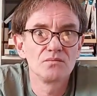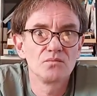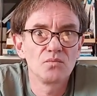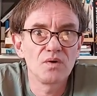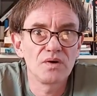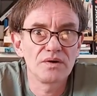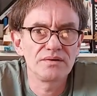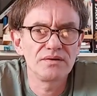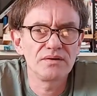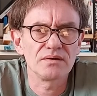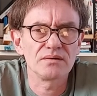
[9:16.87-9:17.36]

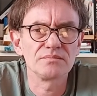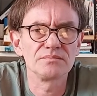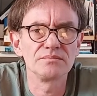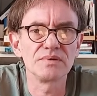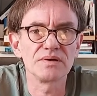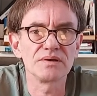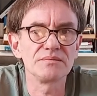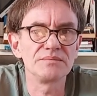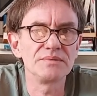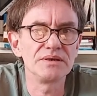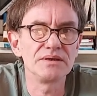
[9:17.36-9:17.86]
Well, yeah,
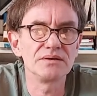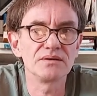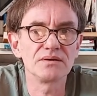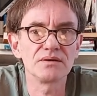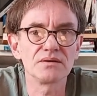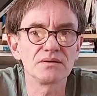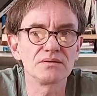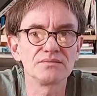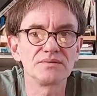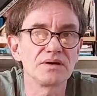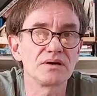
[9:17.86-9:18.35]
but I mean,
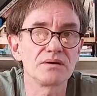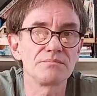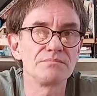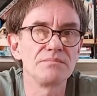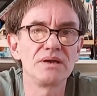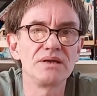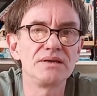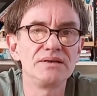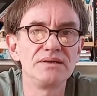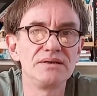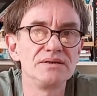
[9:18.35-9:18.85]
there are
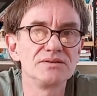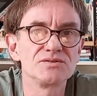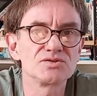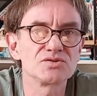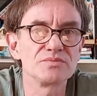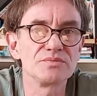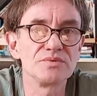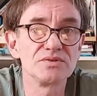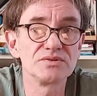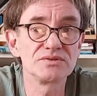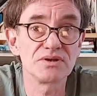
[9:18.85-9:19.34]
many
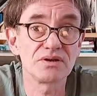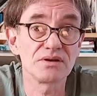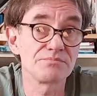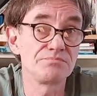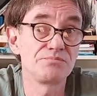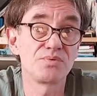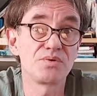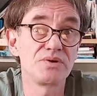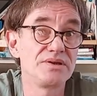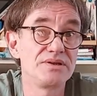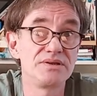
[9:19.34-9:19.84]
instruments that are
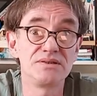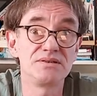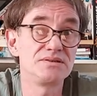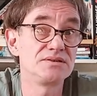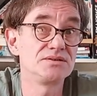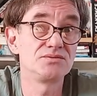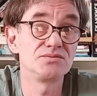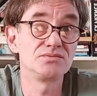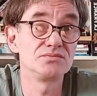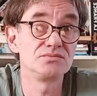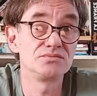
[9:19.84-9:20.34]
pretty
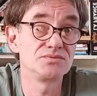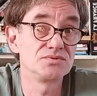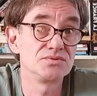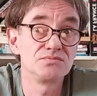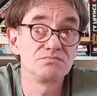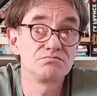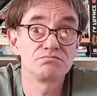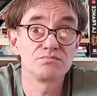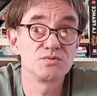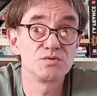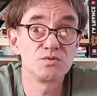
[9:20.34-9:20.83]
easy
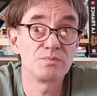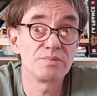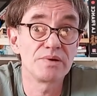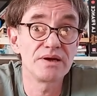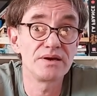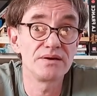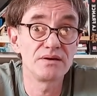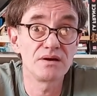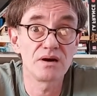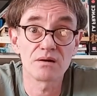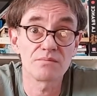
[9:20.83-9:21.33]
to
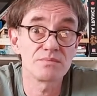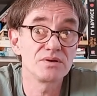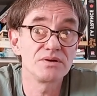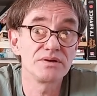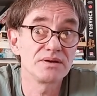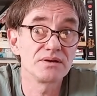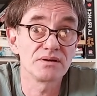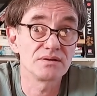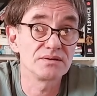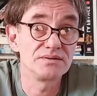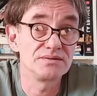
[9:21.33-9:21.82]
play.
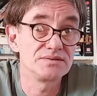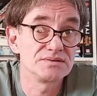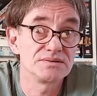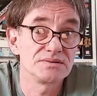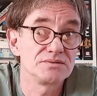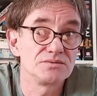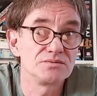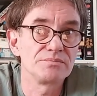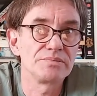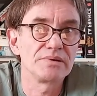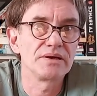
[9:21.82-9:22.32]
Harmonica
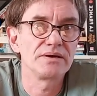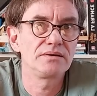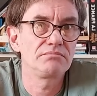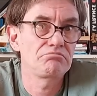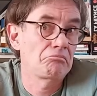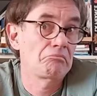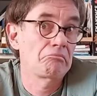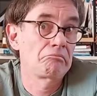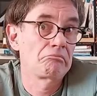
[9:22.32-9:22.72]
easy to play.